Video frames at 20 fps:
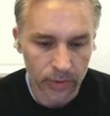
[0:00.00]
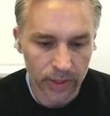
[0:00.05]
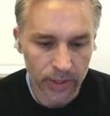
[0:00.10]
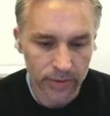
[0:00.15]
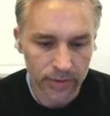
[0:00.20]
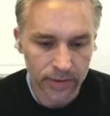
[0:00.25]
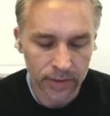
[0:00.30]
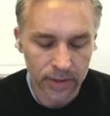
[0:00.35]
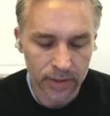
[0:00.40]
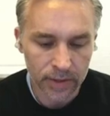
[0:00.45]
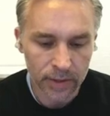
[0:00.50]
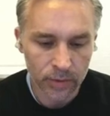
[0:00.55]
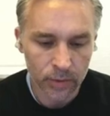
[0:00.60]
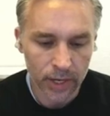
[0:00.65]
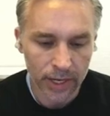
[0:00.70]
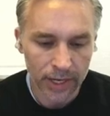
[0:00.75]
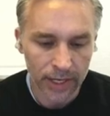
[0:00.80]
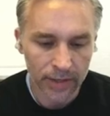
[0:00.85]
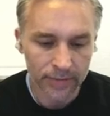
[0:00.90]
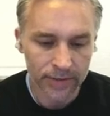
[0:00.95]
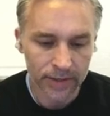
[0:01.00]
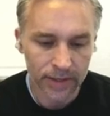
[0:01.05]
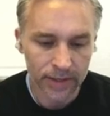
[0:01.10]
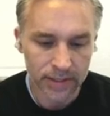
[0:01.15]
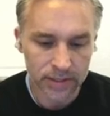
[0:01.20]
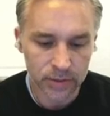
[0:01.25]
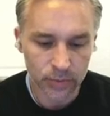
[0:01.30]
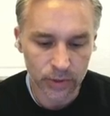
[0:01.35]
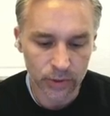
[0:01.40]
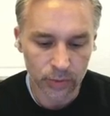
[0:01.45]
with, right? Even
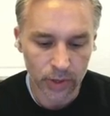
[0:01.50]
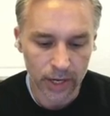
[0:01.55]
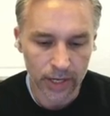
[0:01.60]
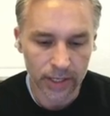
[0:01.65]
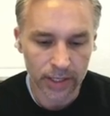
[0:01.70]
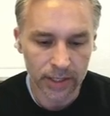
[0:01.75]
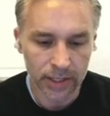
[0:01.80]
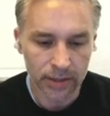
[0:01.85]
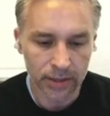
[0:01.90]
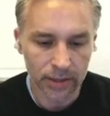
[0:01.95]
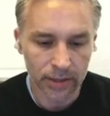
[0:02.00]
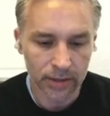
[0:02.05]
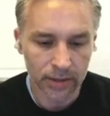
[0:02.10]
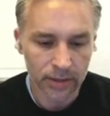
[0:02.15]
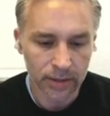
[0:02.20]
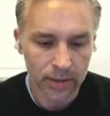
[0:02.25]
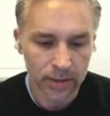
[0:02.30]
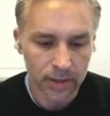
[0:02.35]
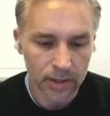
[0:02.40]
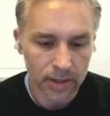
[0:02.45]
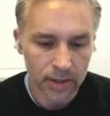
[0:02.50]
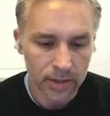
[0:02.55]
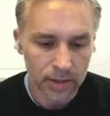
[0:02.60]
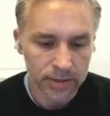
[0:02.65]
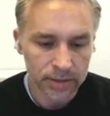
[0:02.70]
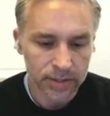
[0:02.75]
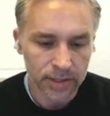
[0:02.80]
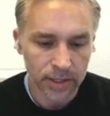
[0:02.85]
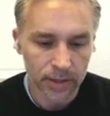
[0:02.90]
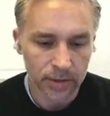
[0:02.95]
this one right here.
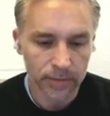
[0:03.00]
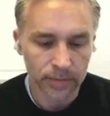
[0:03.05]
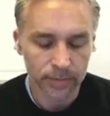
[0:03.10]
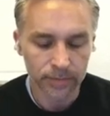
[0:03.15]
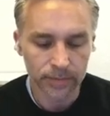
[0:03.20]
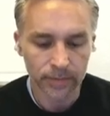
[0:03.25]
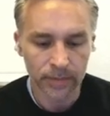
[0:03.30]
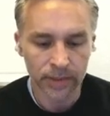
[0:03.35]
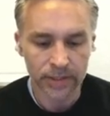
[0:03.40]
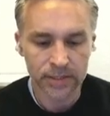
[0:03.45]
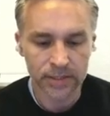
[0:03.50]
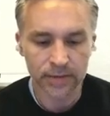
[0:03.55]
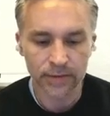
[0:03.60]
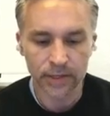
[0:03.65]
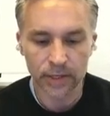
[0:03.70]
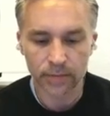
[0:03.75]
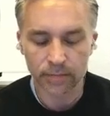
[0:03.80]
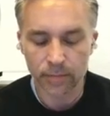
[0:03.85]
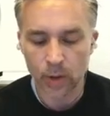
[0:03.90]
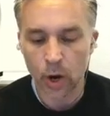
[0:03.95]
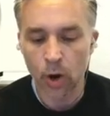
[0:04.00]
So, let's even